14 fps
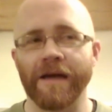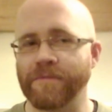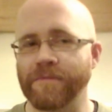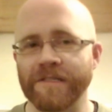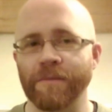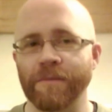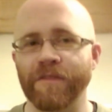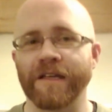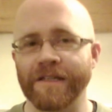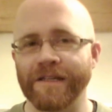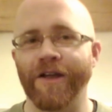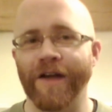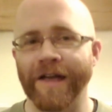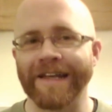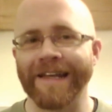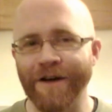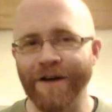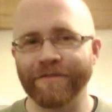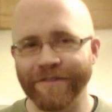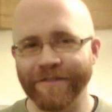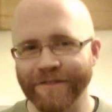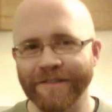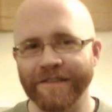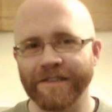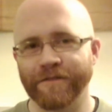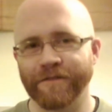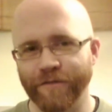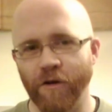something like love
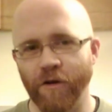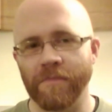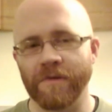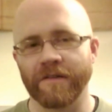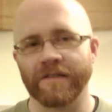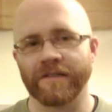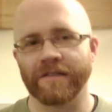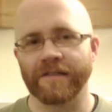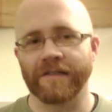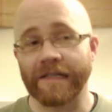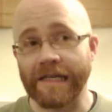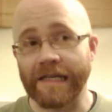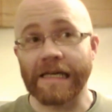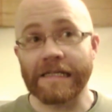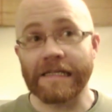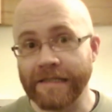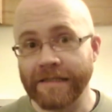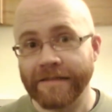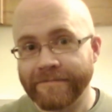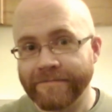from it.